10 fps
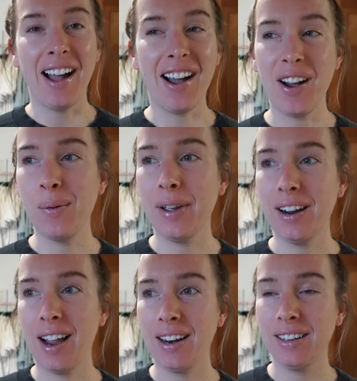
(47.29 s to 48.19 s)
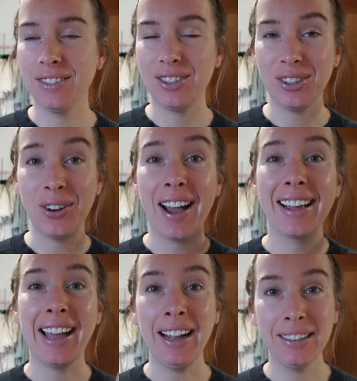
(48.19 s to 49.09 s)
Uh, we are heading to
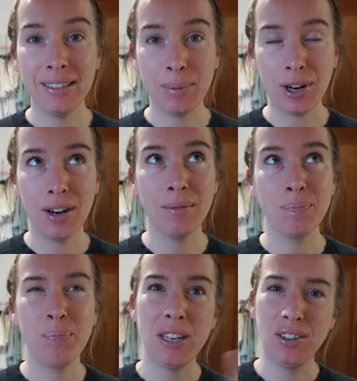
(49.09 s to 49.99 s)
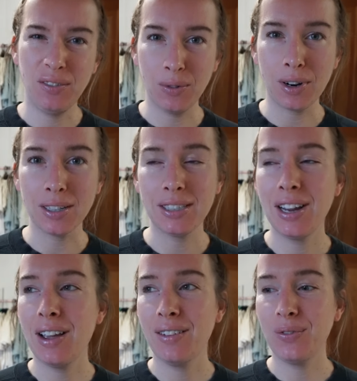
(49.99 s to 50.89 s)
Gatlinburg, Pigeon Forge,
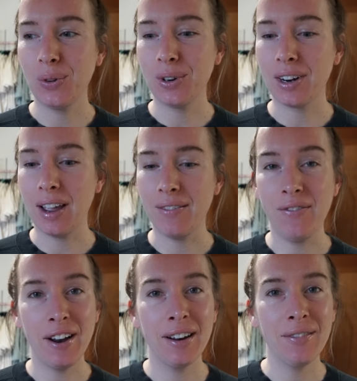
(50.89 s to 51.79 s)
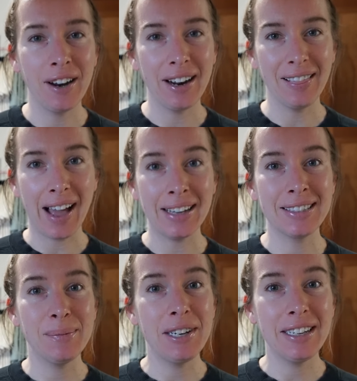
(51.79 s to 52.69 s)
for a very, very
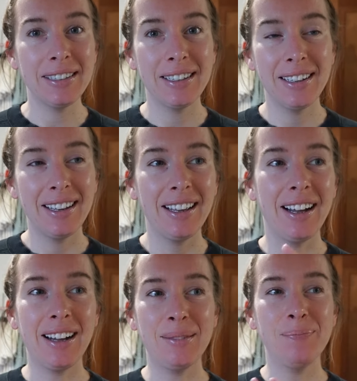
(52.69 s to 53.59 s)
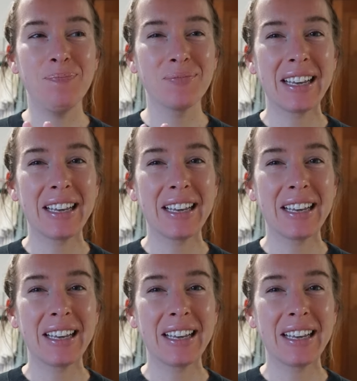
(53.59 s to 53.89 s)
last minute um,